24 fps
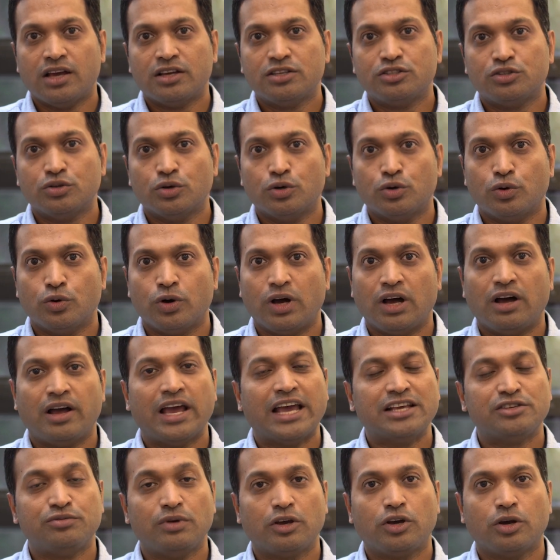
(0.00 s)
So
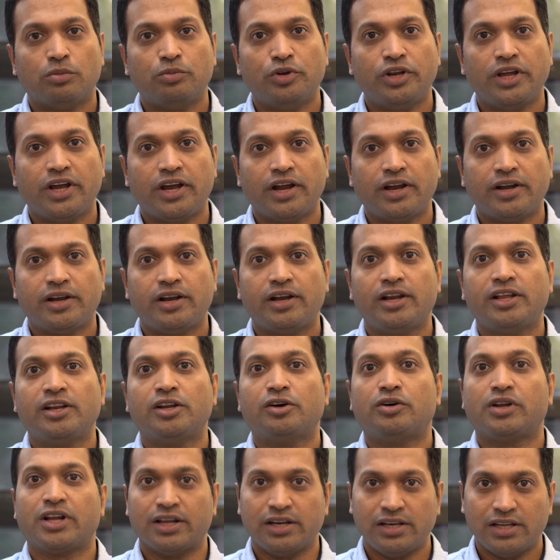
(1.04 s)
as we have communicated in
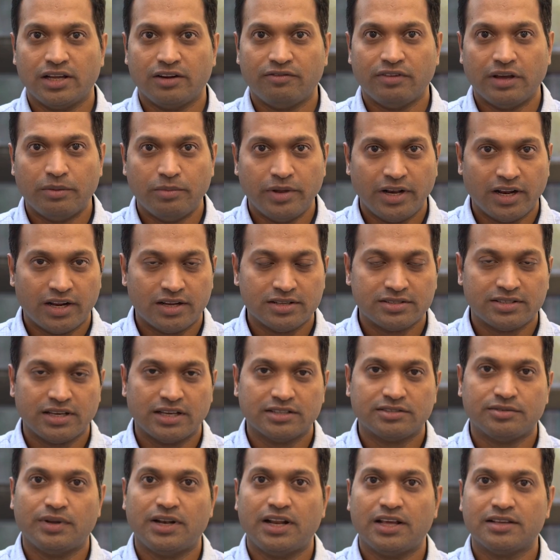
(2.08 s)
our earlier webinars
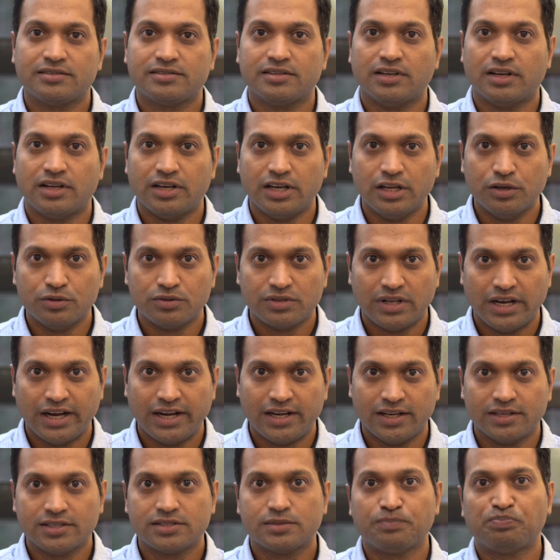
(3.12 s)
as well as
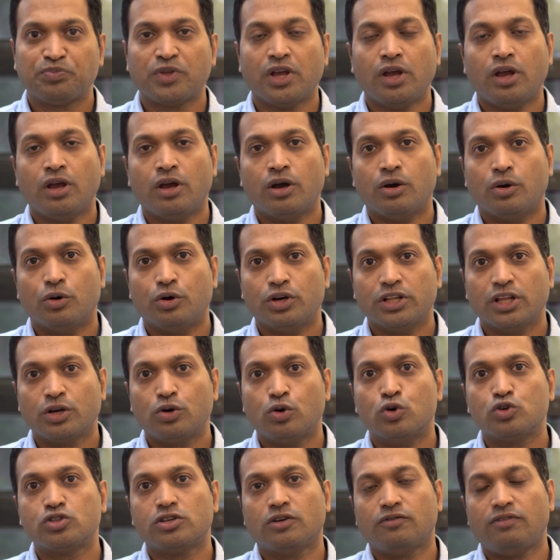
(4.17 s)
newsletters, over the
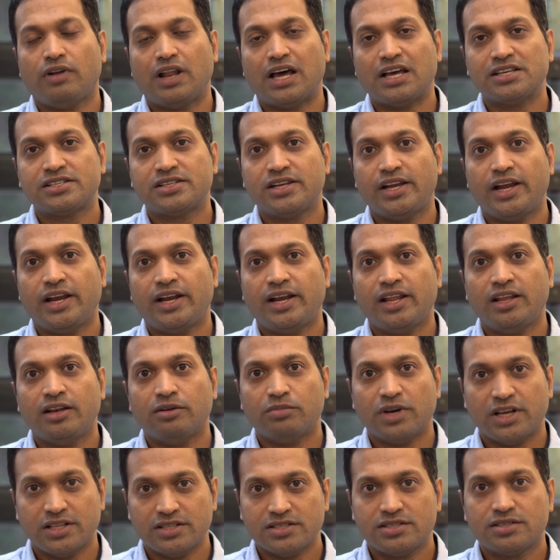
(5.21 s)
course of last
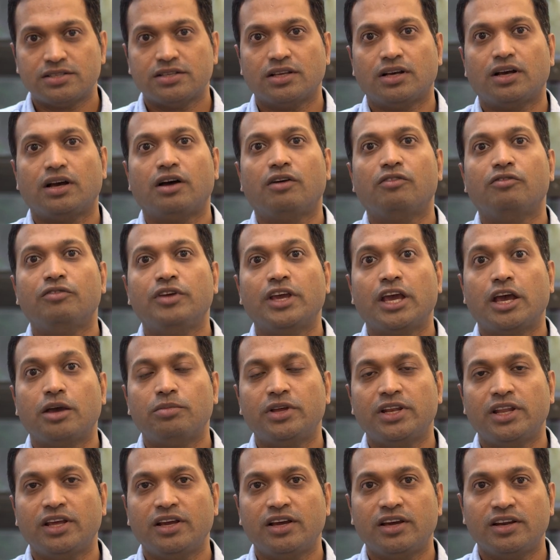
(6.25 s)
18 months, we have
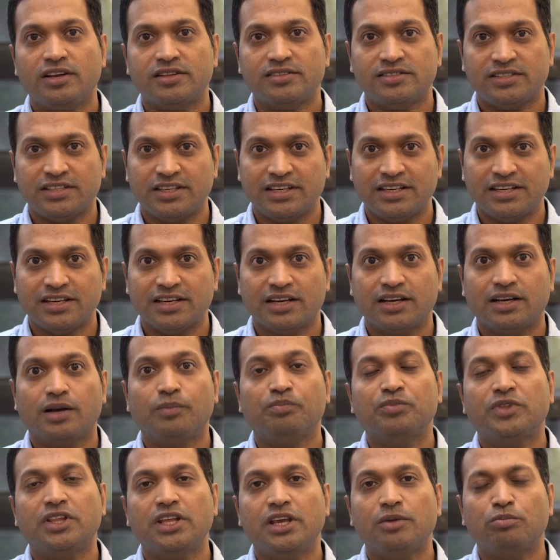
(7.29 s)
been increasing
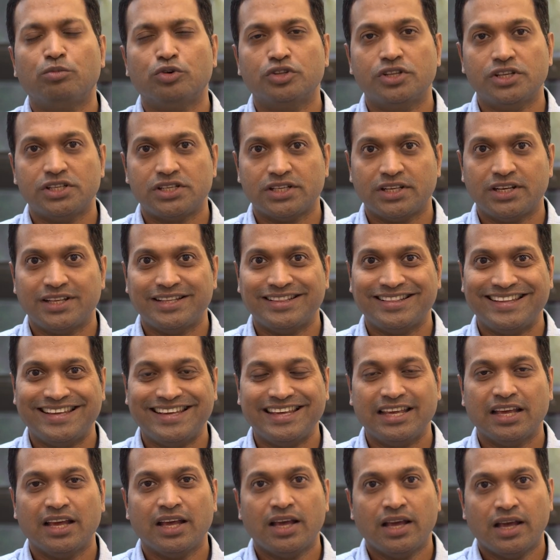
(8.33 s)
the position
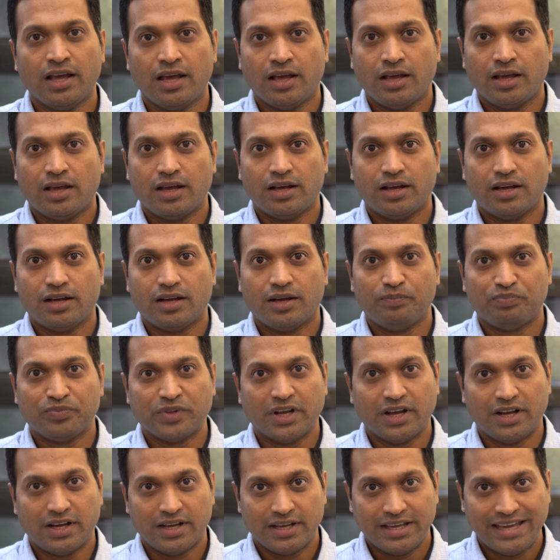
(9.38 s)
in
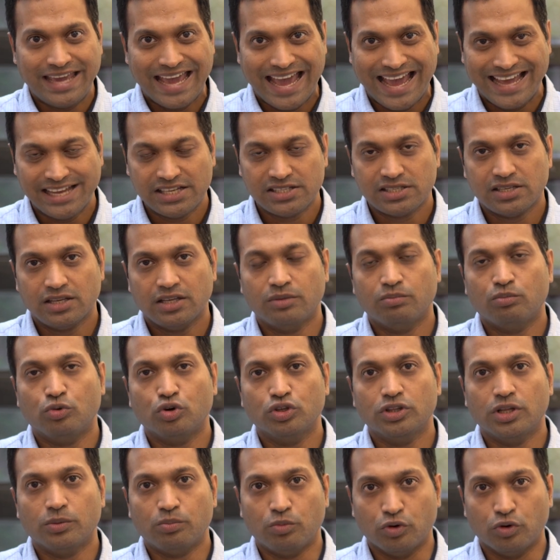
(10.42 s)
the cash in both the